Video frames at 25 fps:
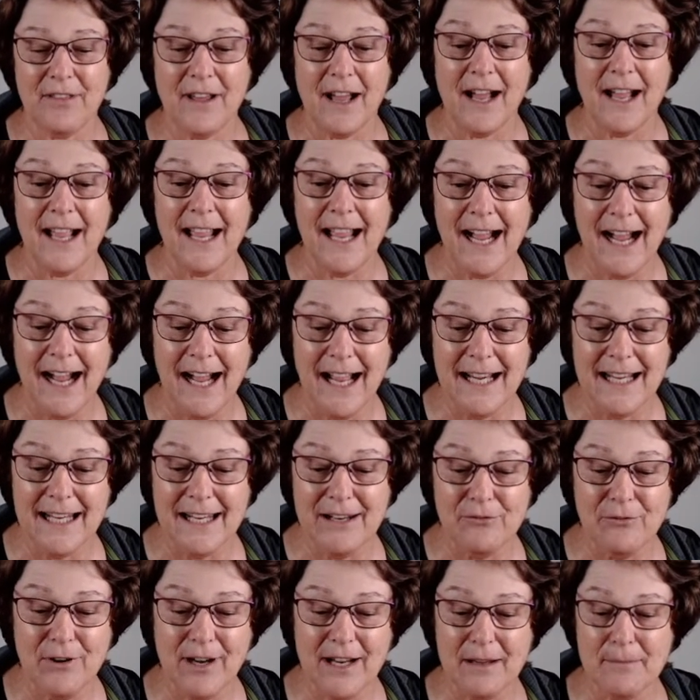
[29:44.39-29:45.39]
I
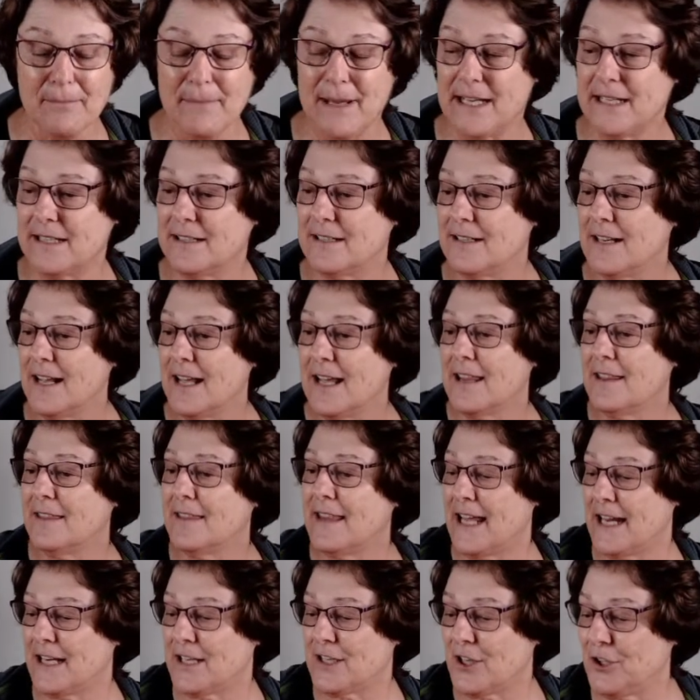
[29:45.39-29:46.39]
highly recommend
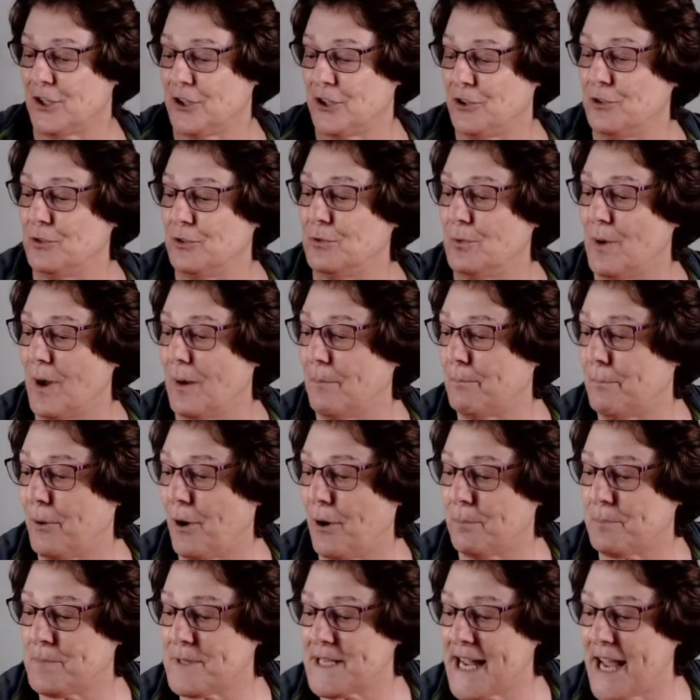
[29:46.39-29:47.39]
that you
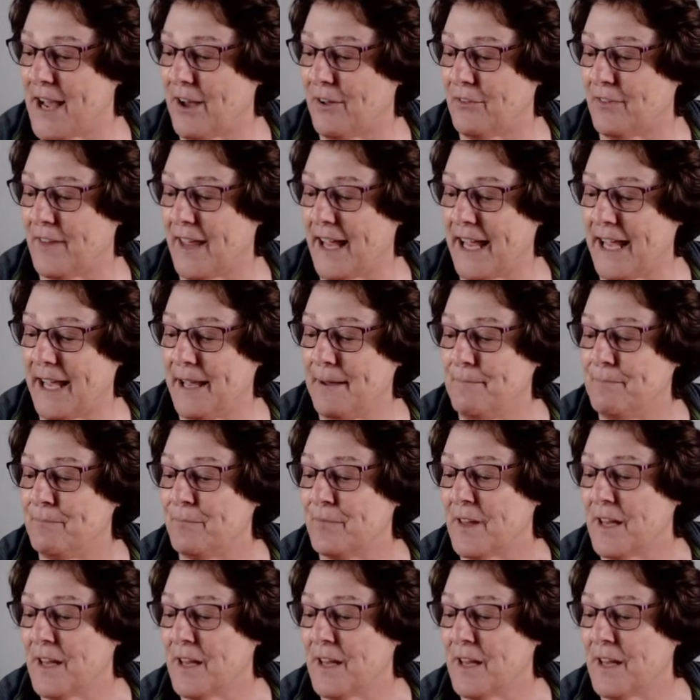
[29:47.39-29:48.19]
pop down there.